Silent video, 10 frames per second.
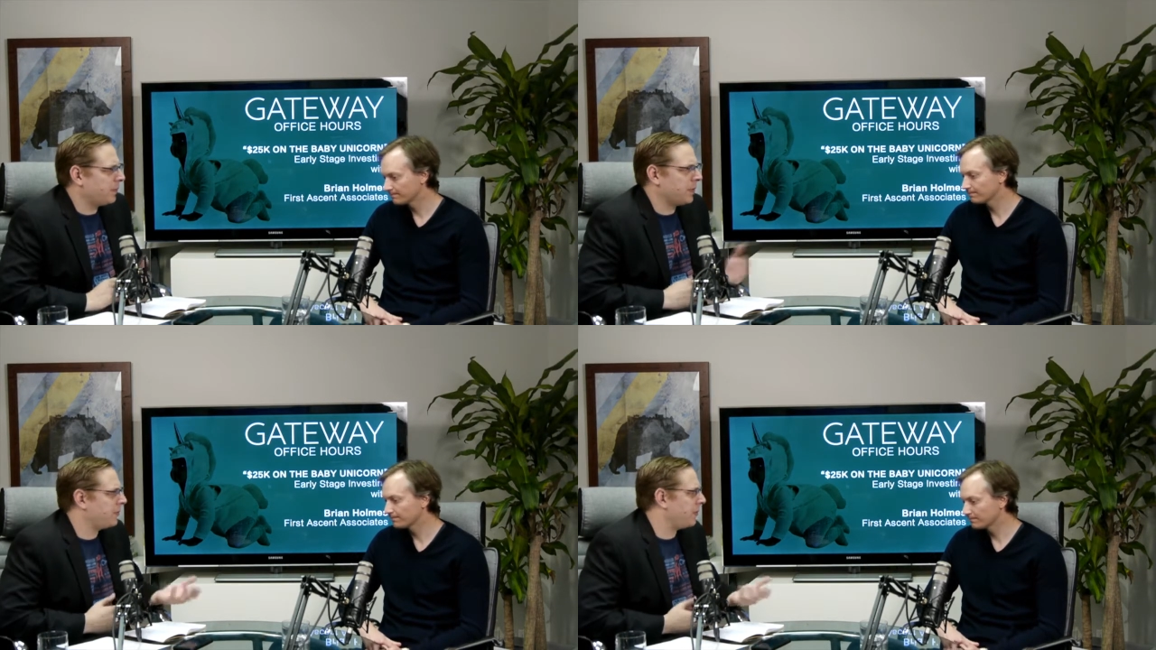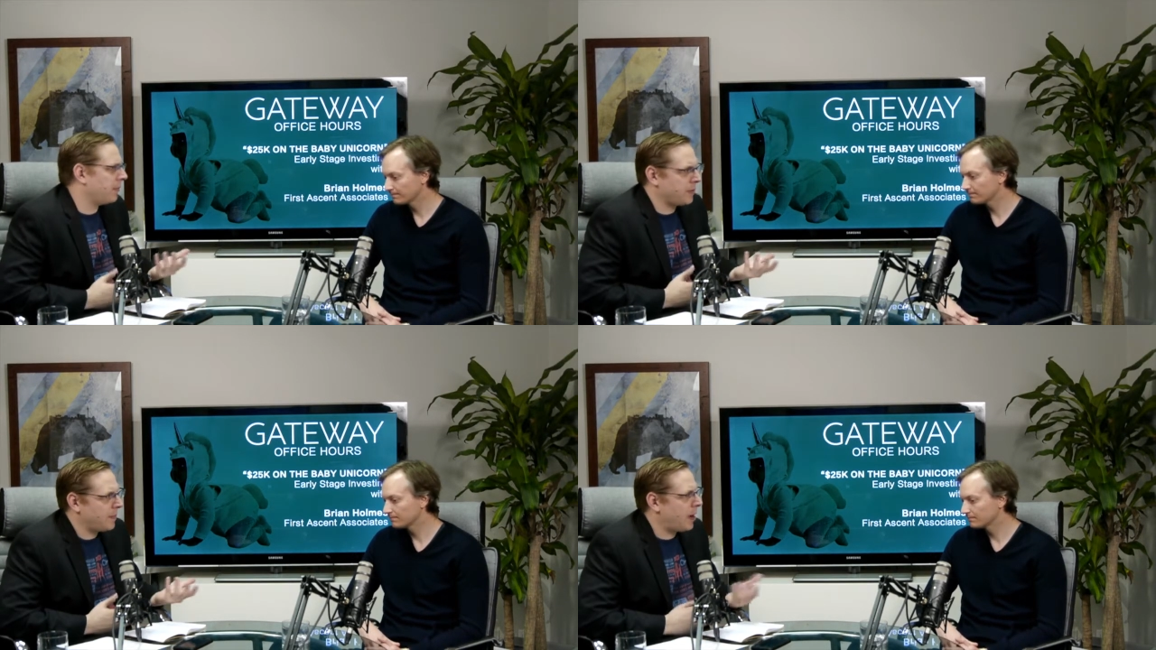Speaker 1: for
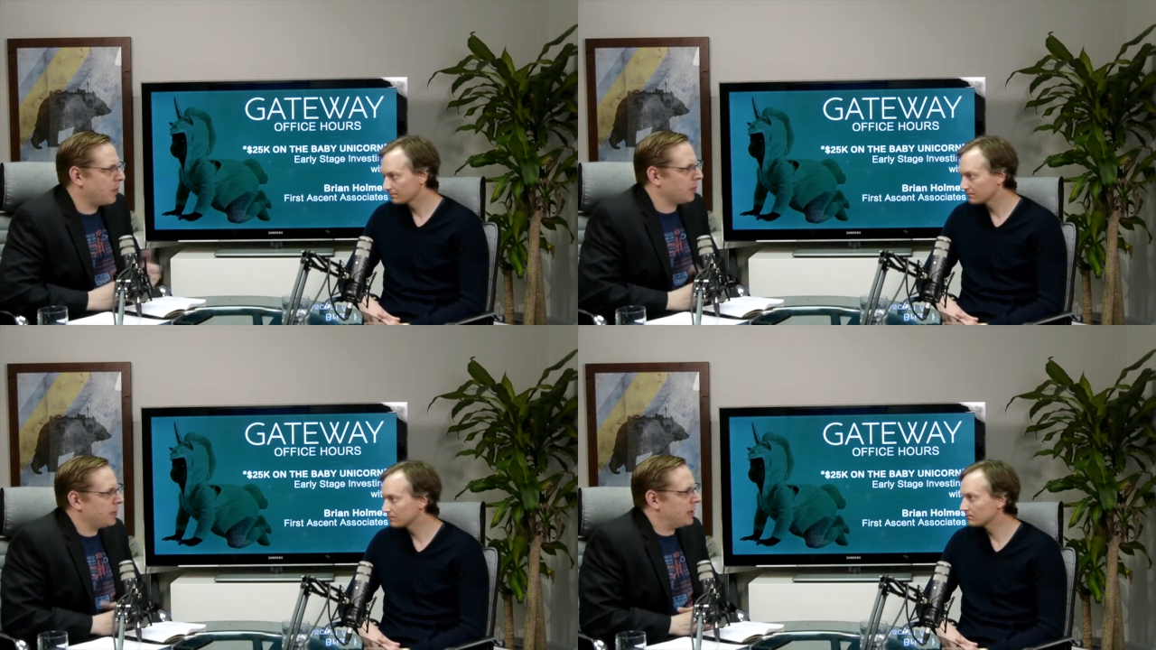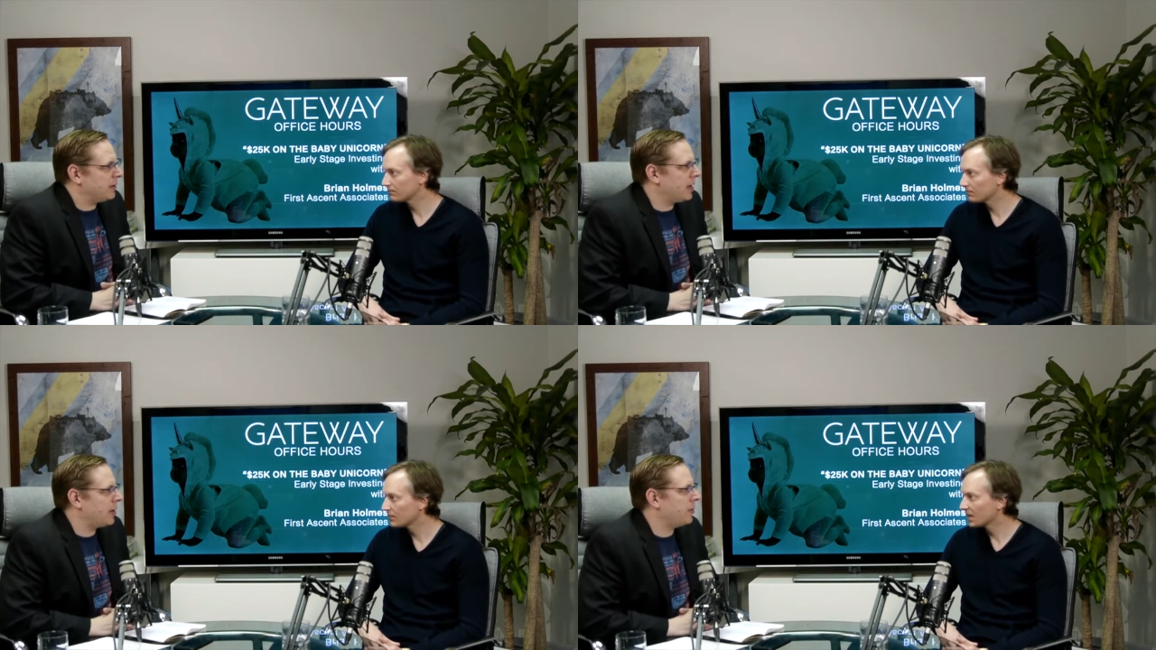some somehow we're
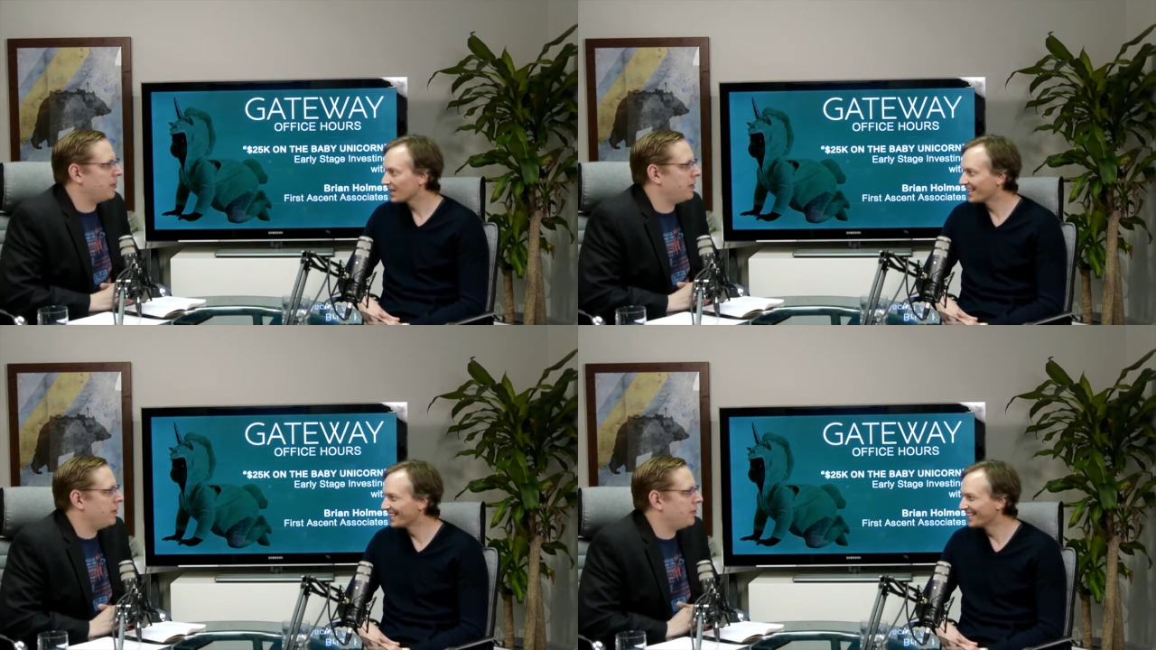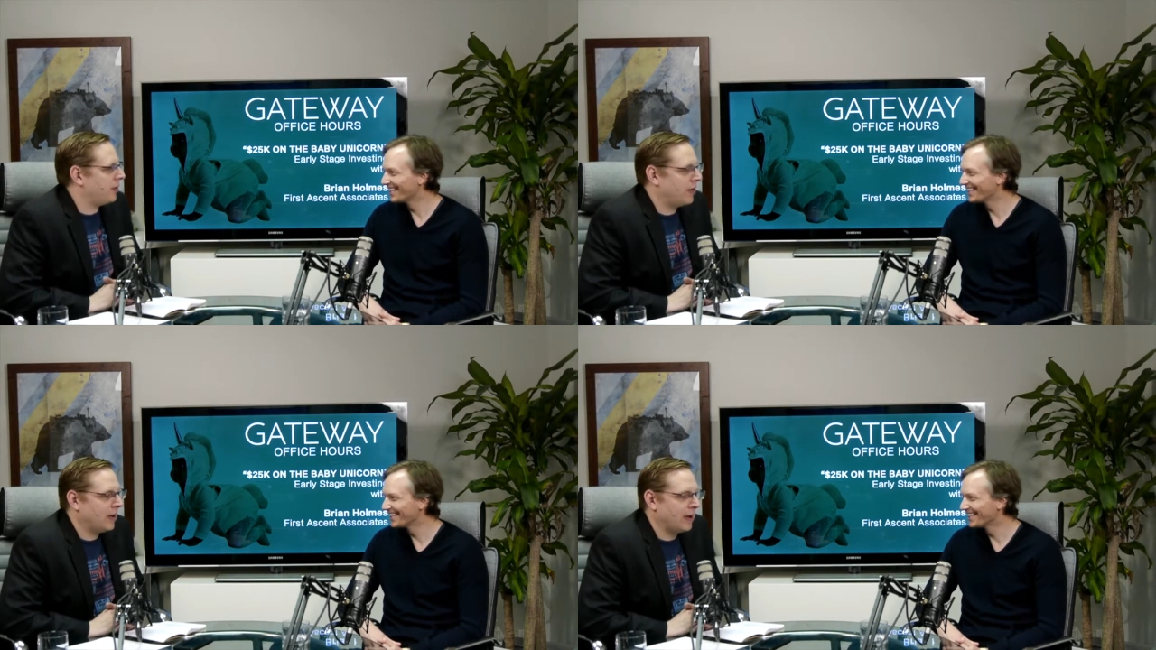related to cannabis on this show.